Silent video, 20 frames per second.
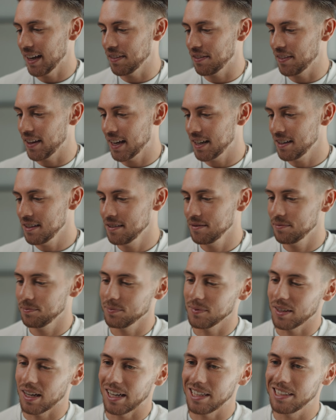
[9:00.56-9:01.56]
and then
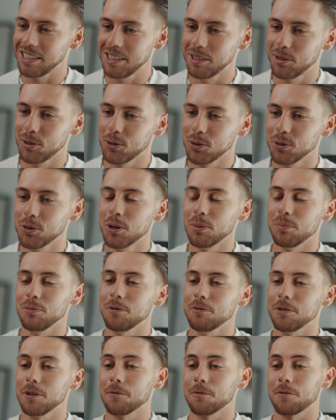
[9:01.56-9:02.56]
I need to
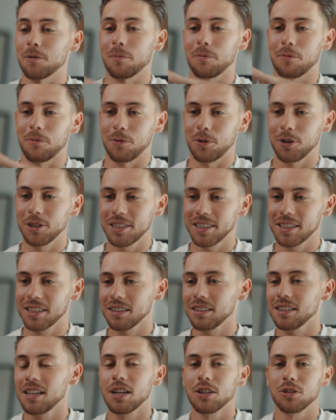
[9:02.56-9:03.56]
move it from
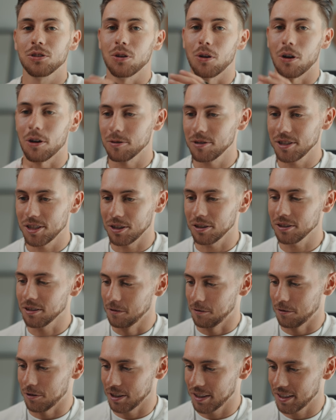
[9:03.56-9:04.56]
vertical to
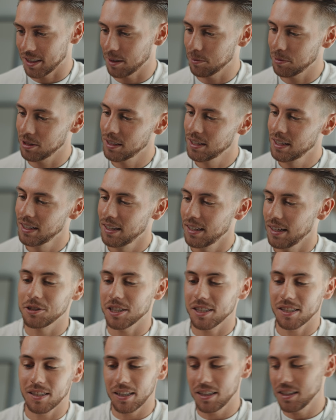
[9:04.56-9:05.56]
horizontal, for example. You're
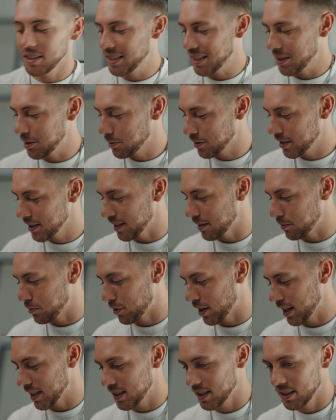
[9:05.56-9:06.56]
just in the sequence and
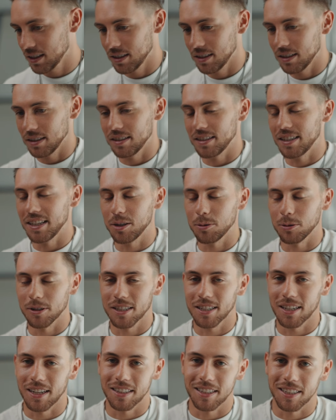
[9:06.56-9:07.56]
press
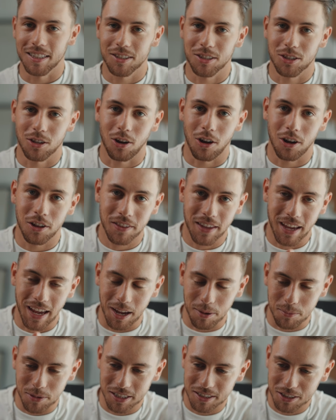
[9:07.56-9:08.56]
sequence settings on the
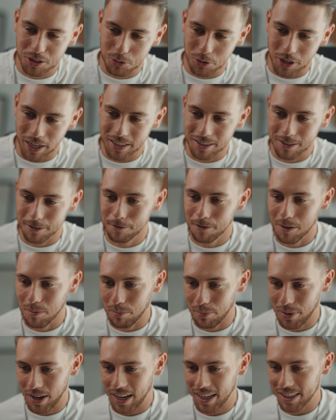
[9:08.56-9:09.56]
MX Creative
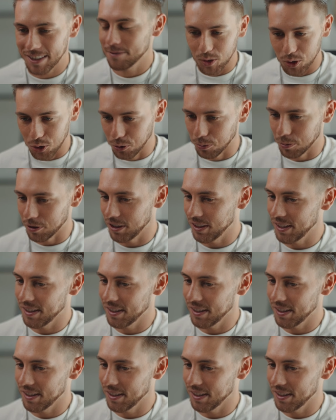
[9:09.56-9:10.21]
pad. Super